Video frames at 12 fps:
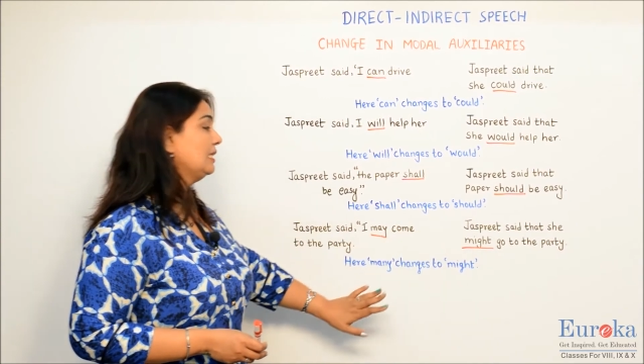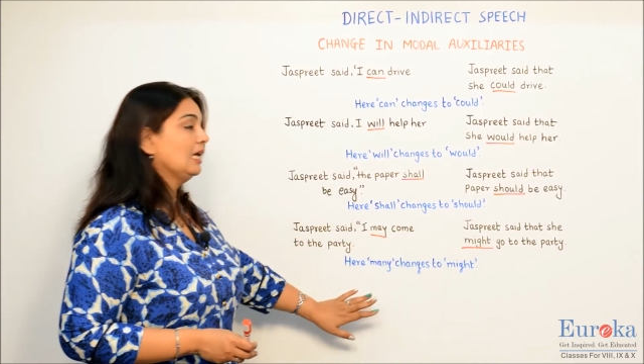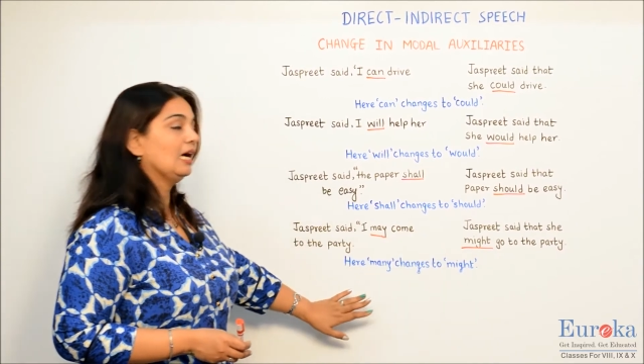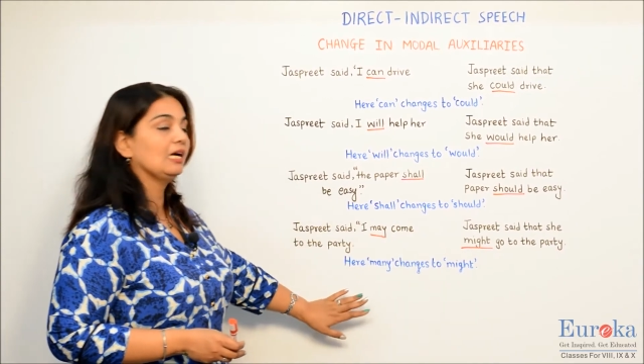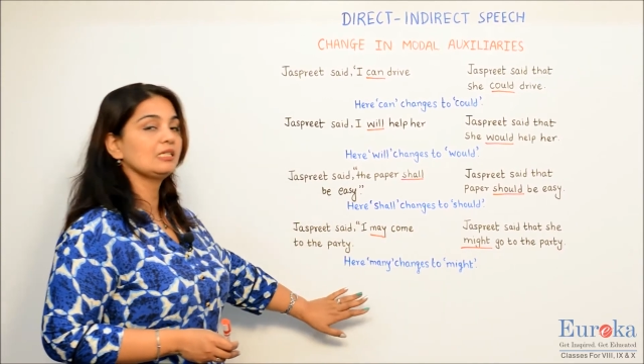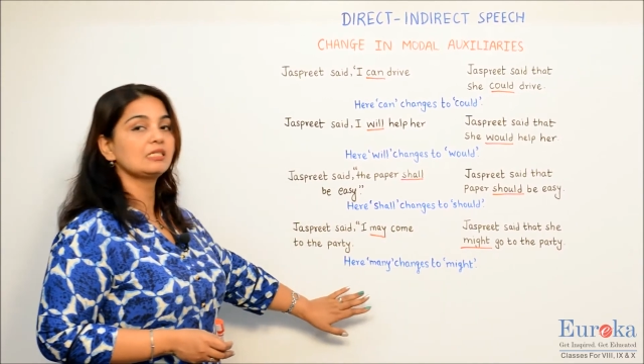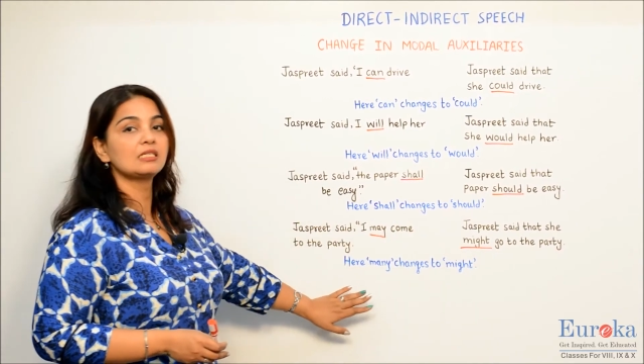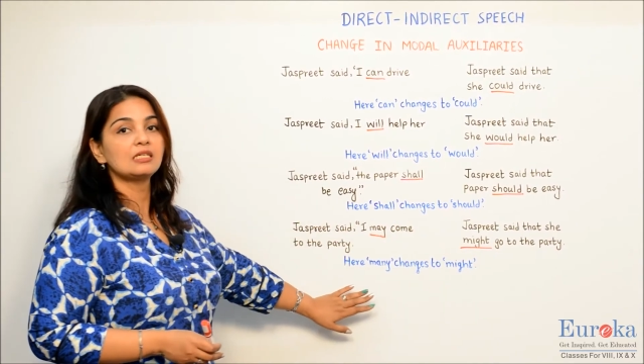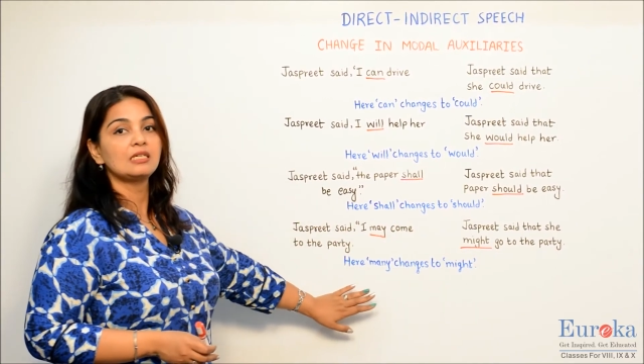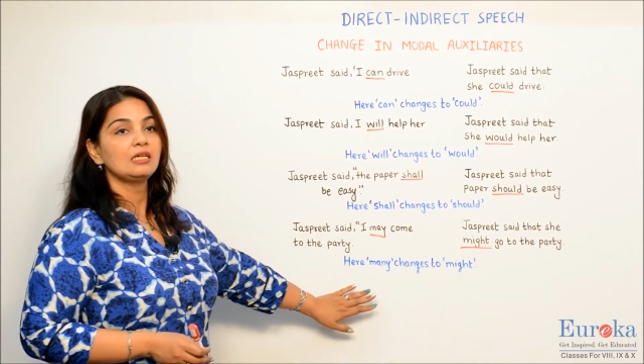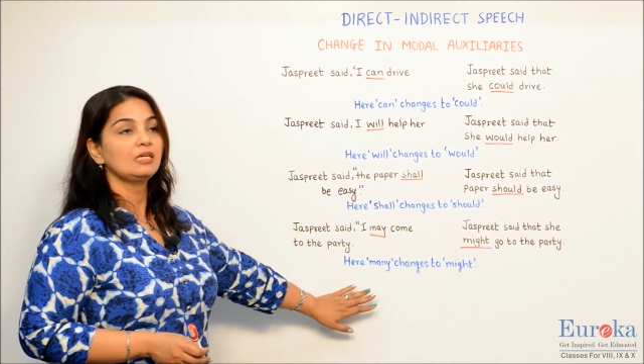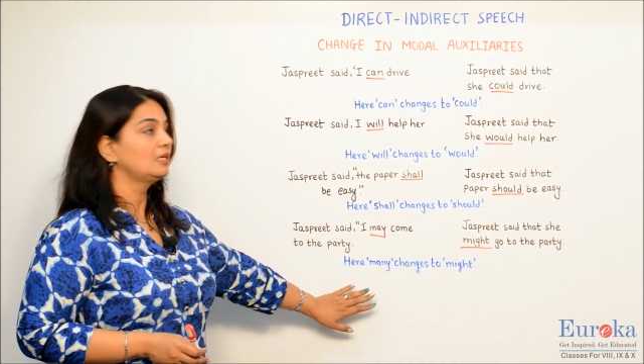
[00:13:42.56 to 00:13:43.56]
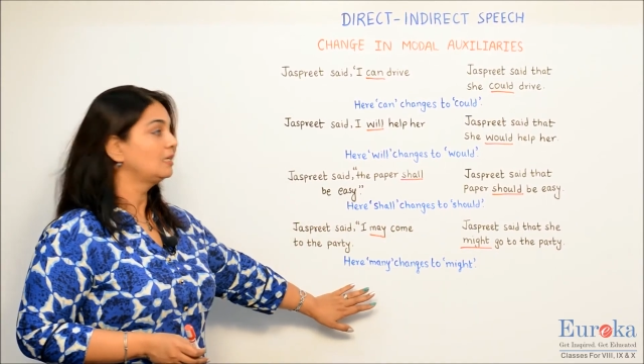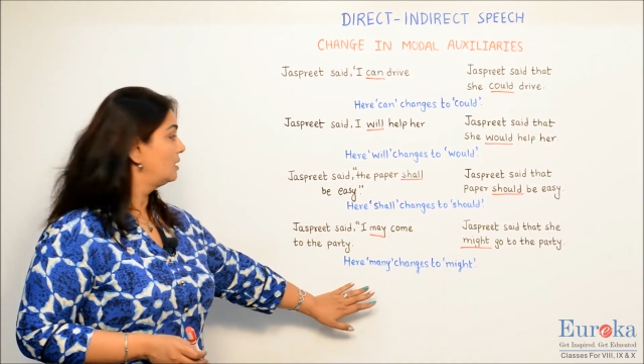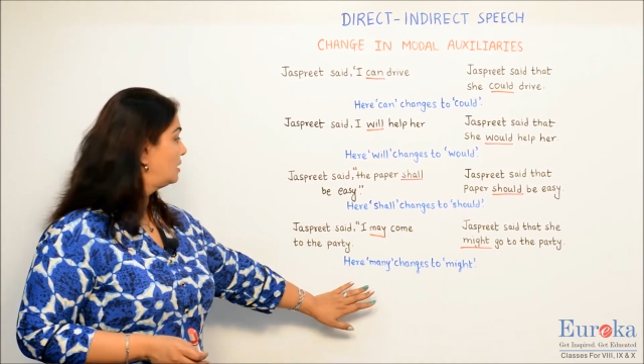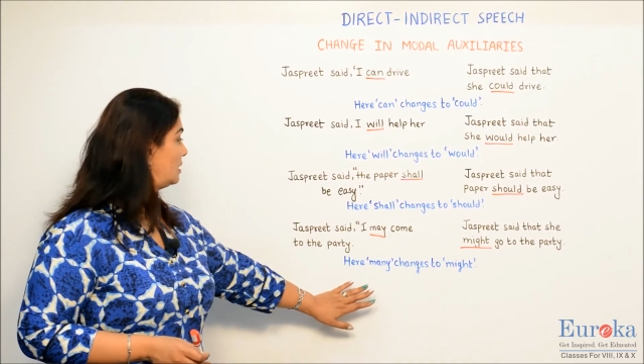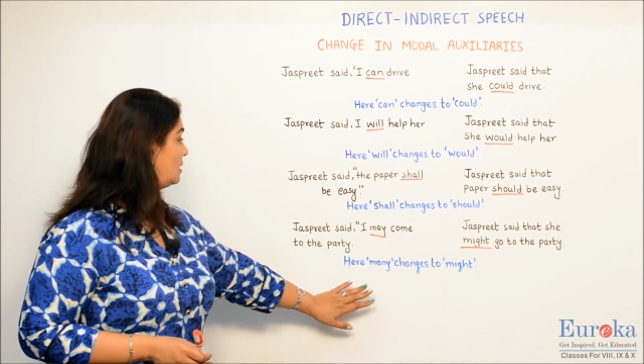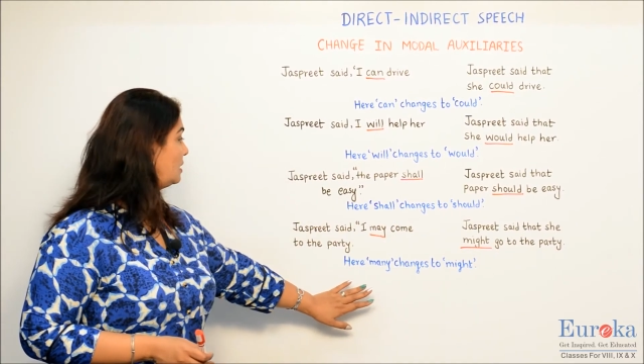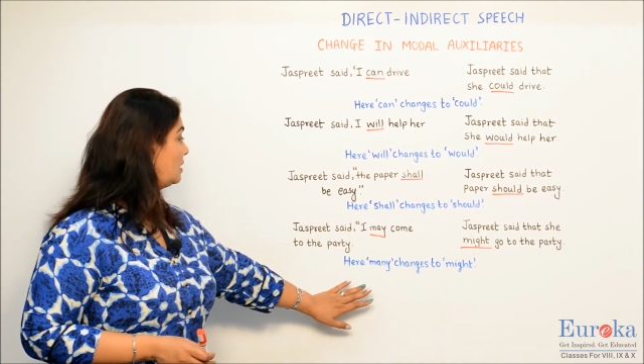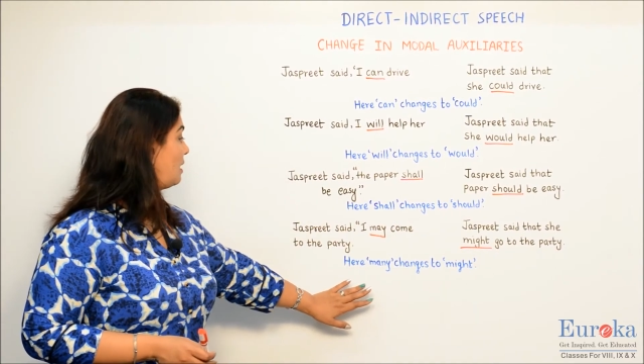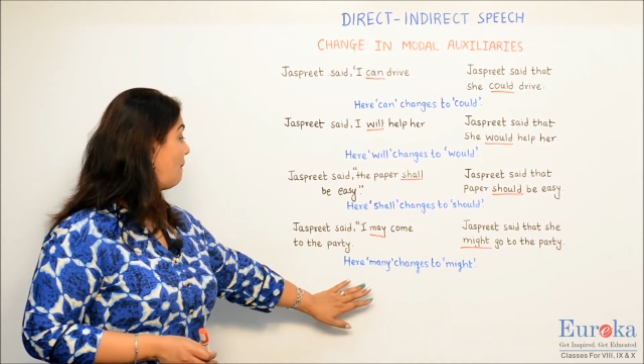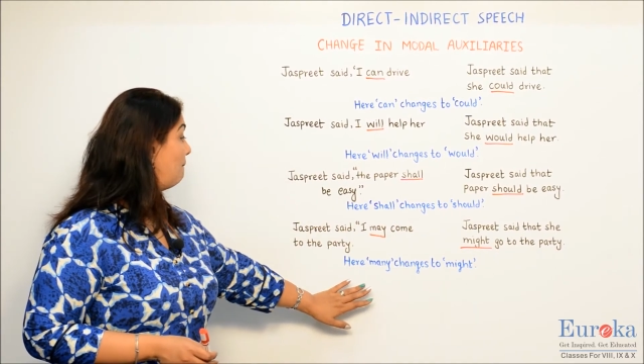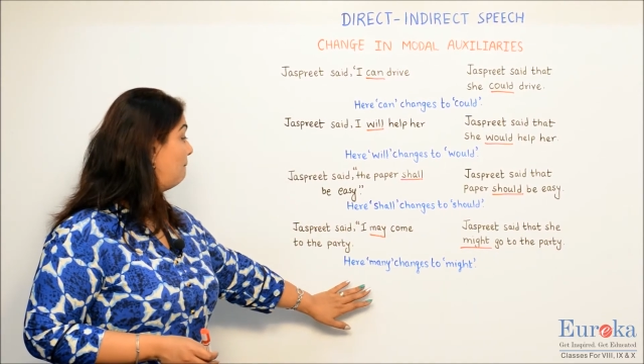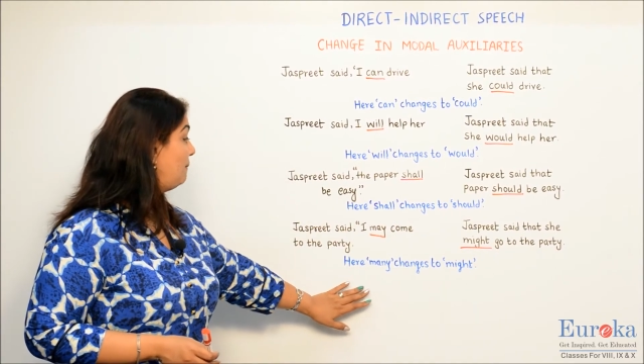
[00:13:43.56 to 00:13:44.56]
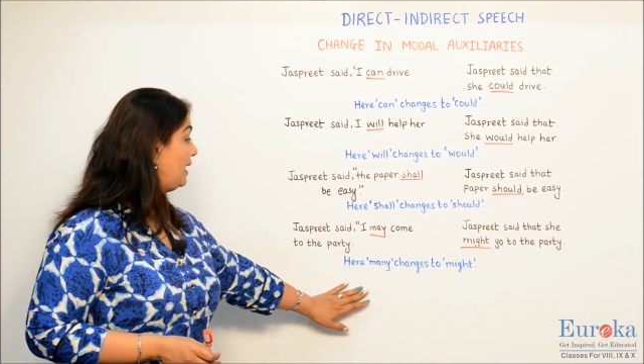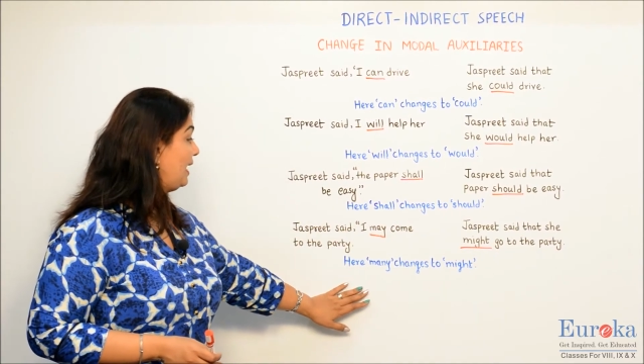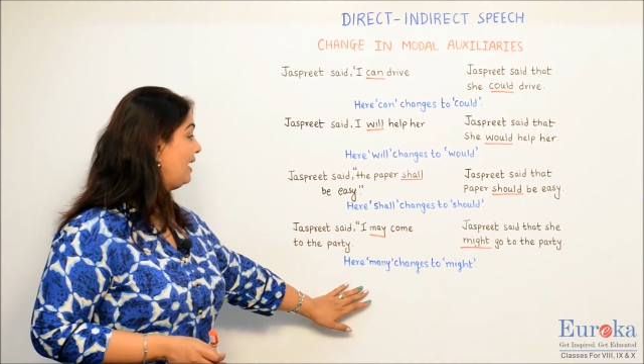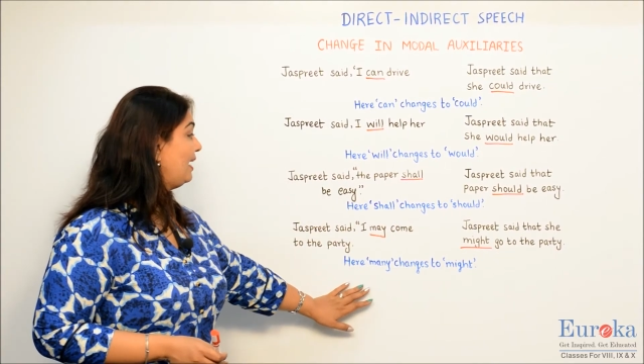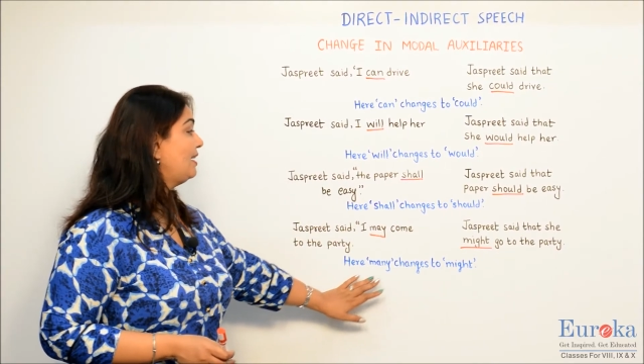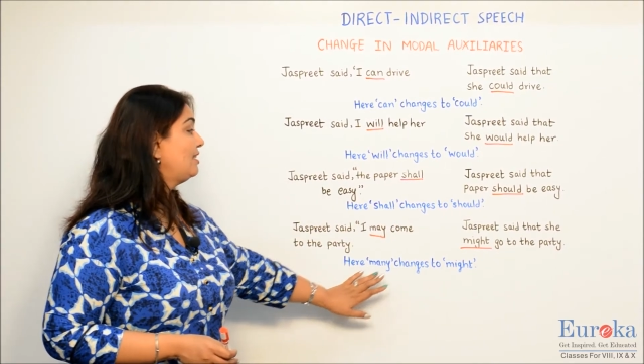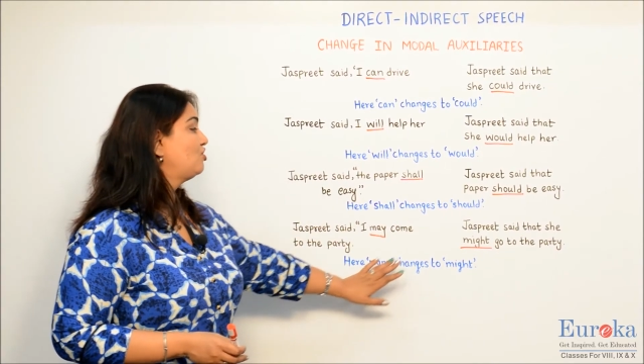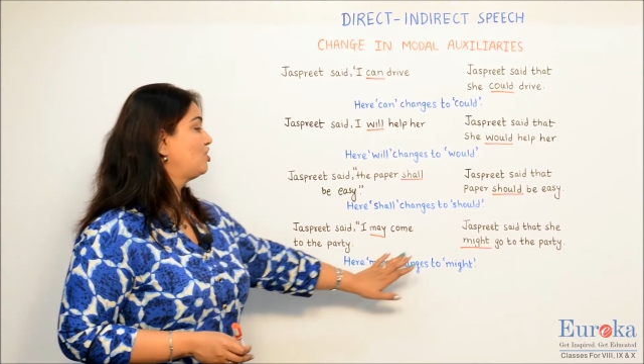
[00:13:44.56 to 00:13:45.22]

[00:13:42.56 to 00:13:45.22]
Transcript: the last may